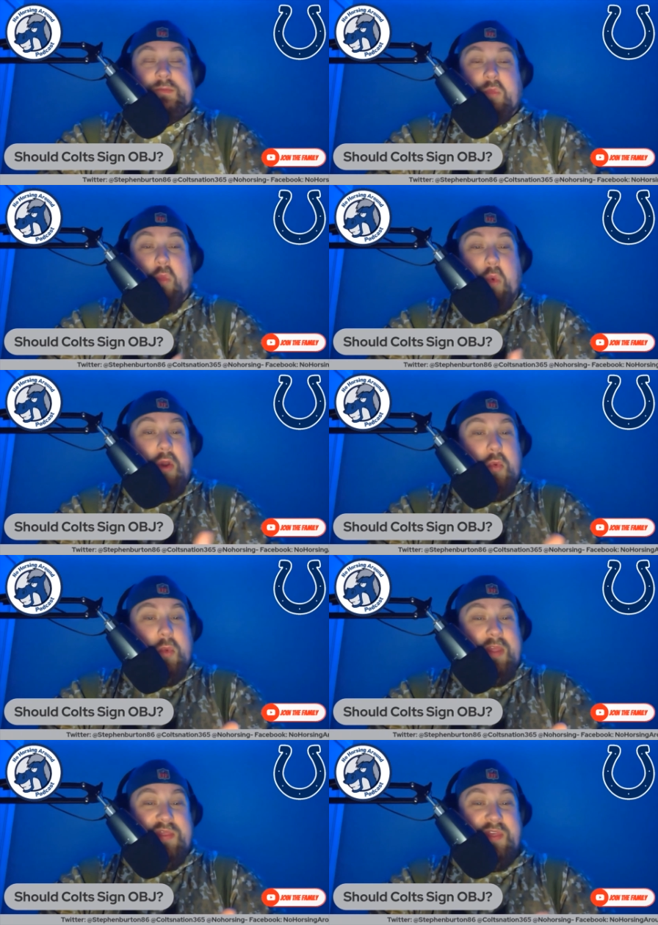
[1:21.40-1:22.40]
What do
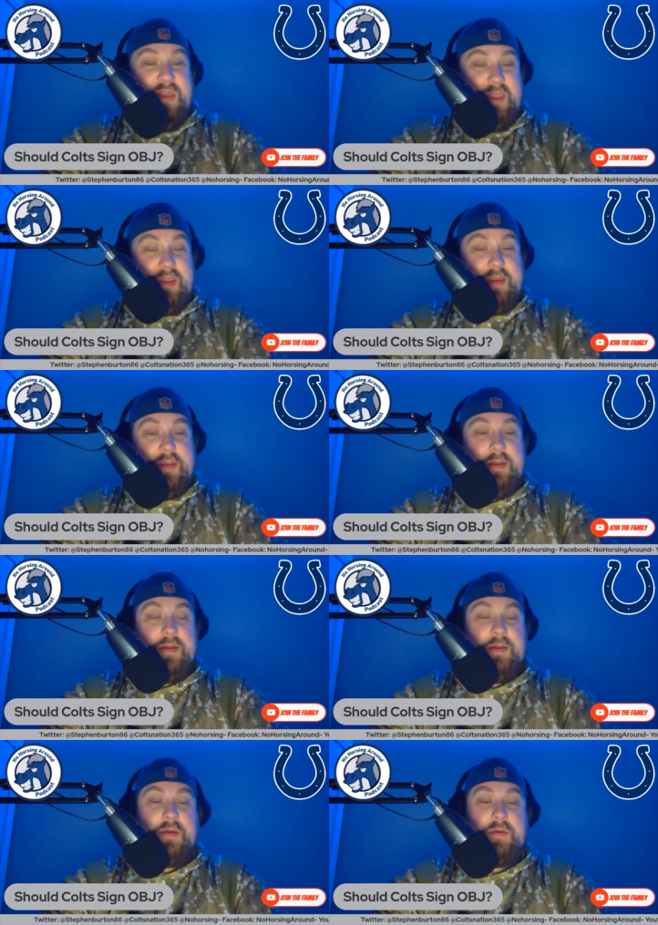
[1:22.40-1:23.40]
we think?
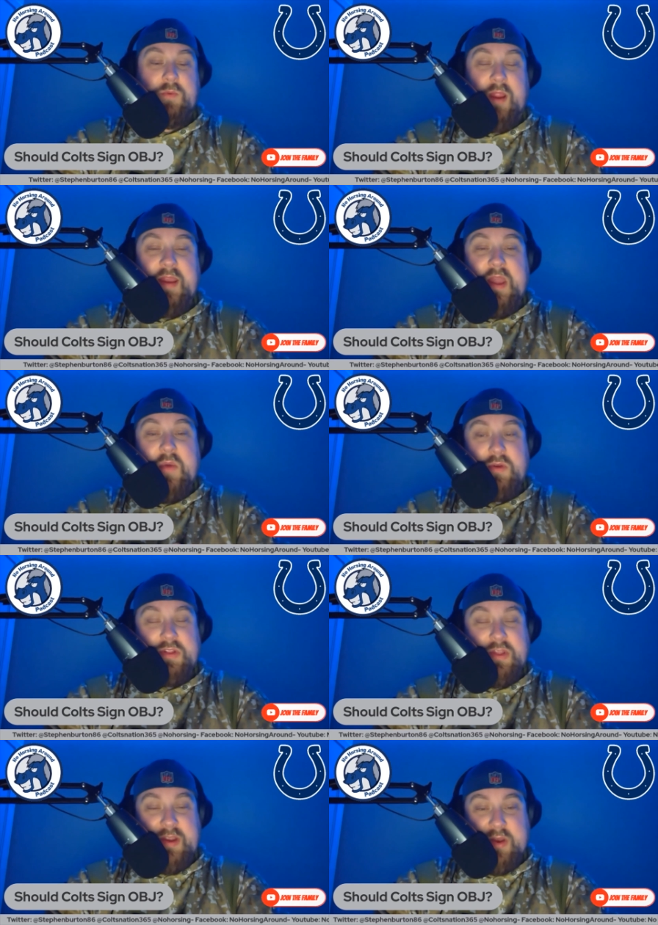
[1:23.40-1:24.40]
Right now, we're
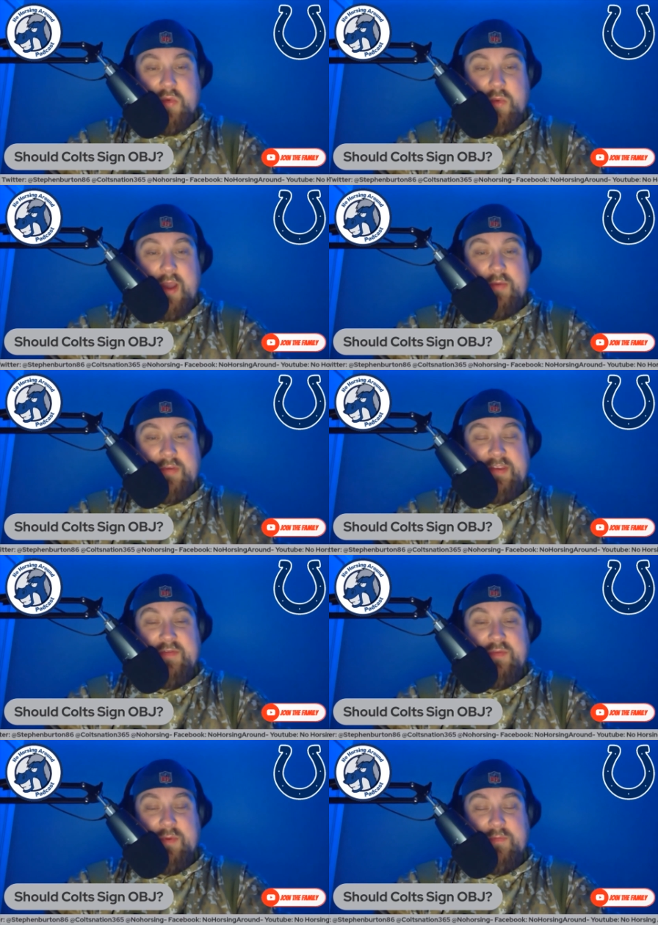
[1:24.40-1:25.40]
looking at a wide
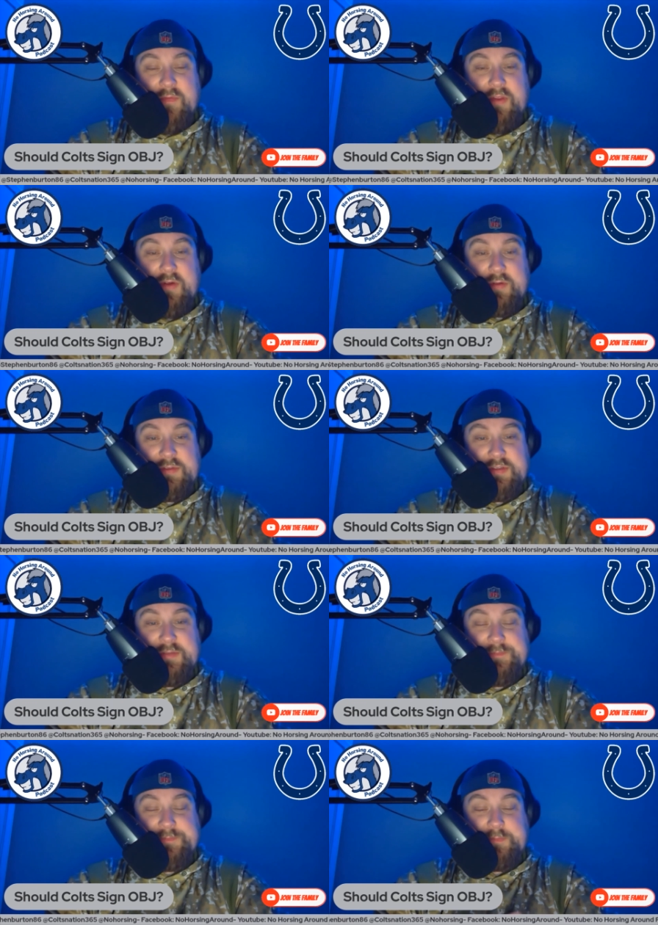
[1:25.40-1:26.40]
receiver room for the Colts
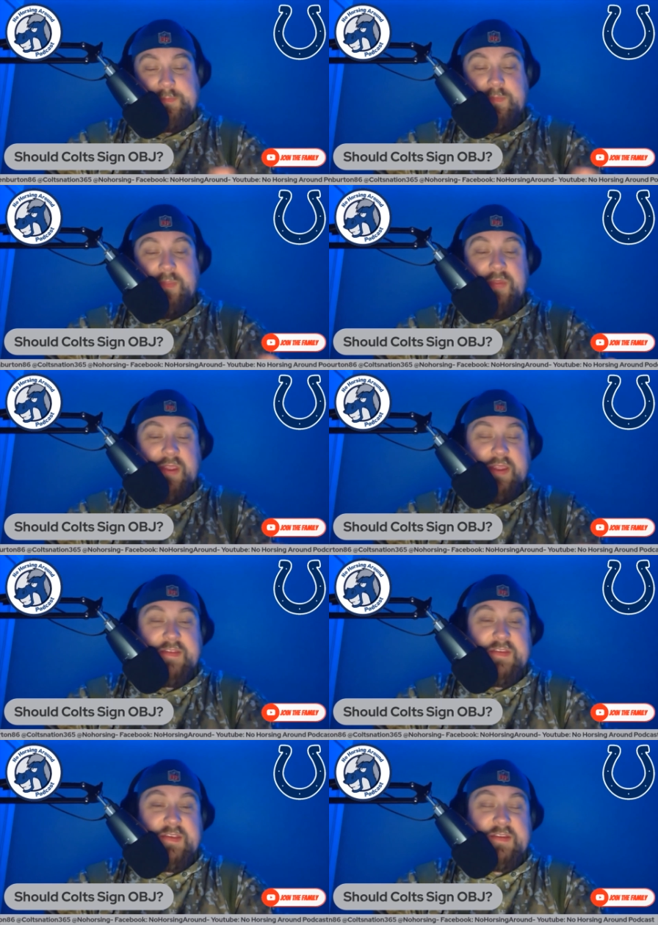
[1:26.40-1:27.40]
that
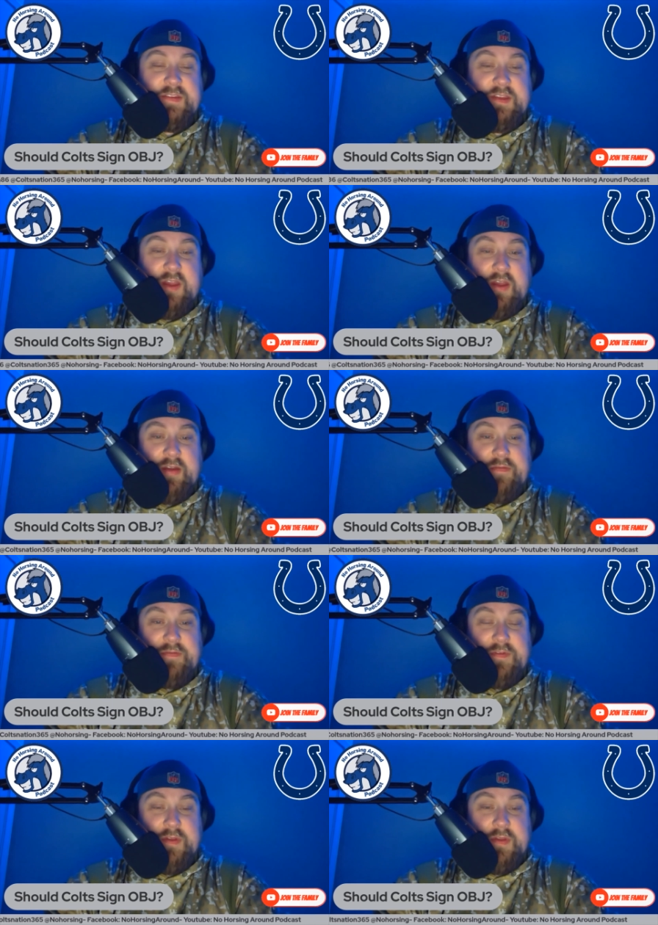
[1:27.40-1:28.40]
consists
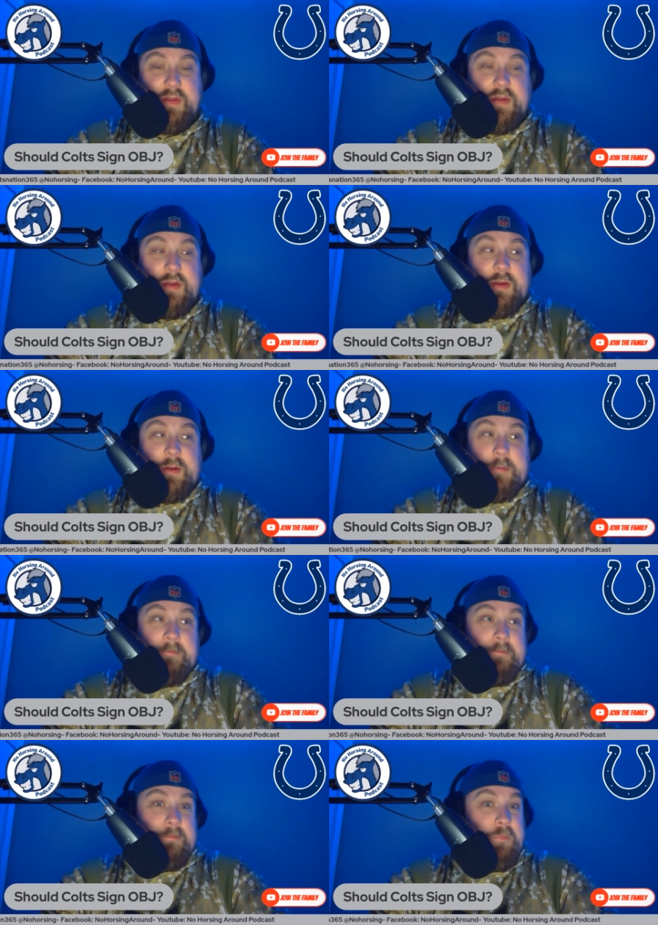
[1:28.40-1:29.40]
of
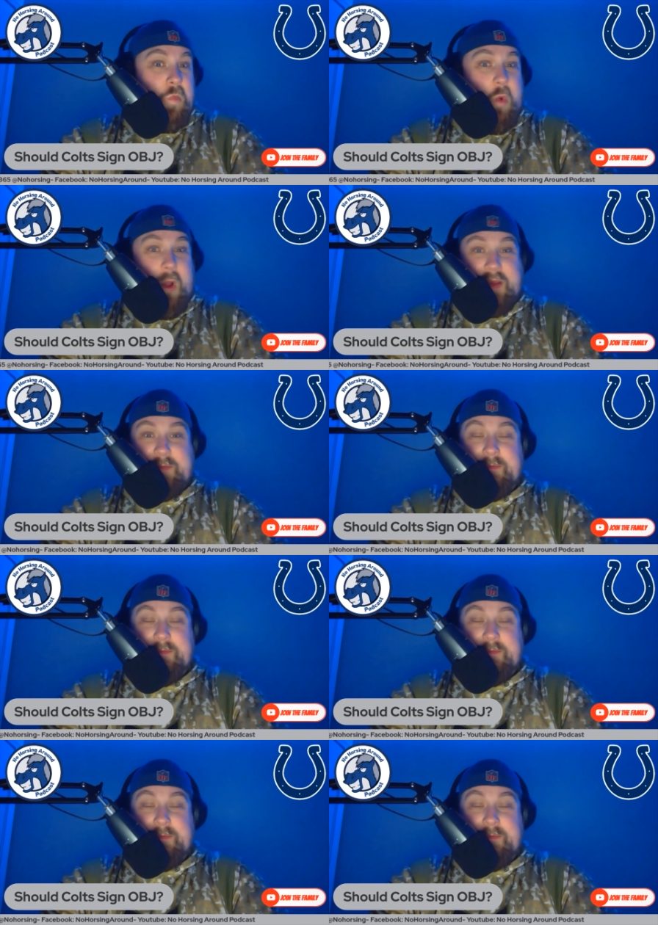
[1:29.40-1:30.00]
what?